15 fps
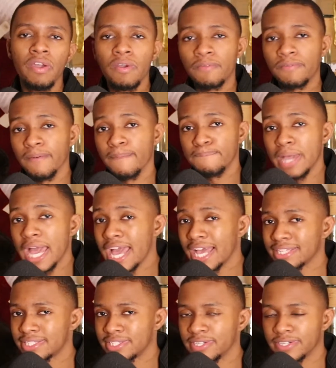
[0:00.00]
from
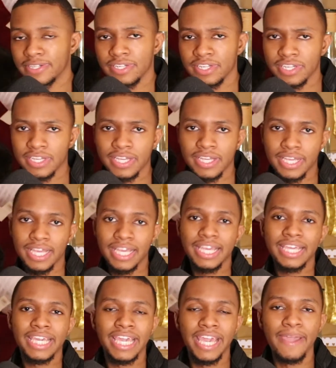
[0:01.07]
Pastor
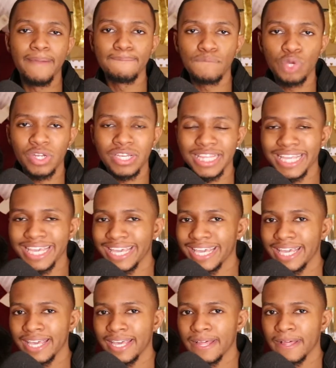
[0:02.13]

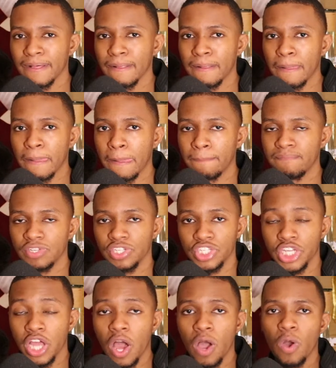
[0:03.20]
Kimberly
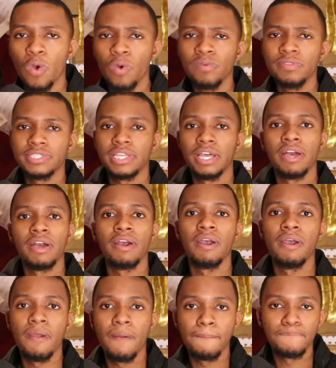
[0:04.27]

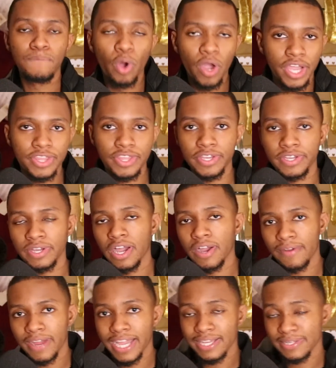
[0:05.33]
Jones-Pothier,
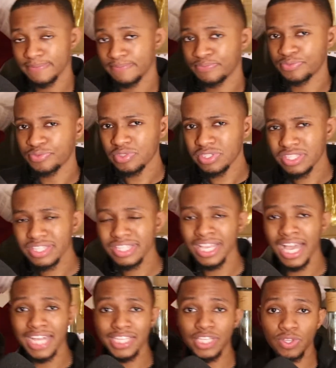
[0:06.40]
all right?
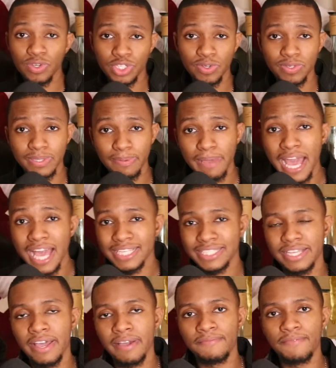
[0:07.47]
I didn't know she was a
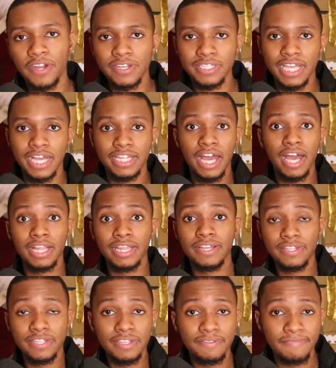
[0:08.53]
pastor at first. I
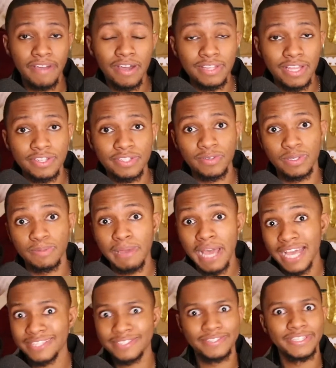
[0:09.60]
literally found out she was a
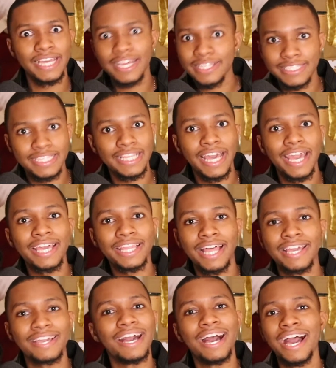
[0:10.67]
pastor yesterday.
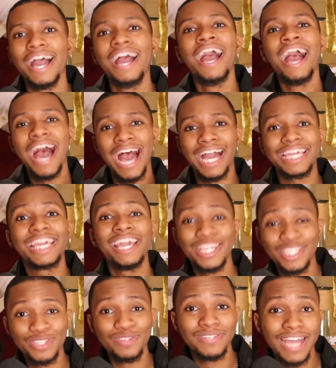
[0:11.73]
Like, I
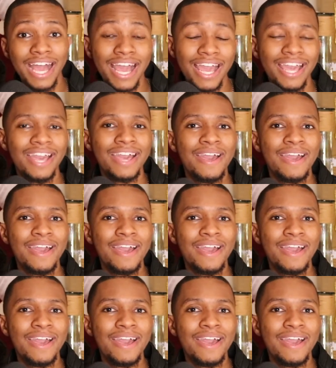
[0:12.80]
kid you not.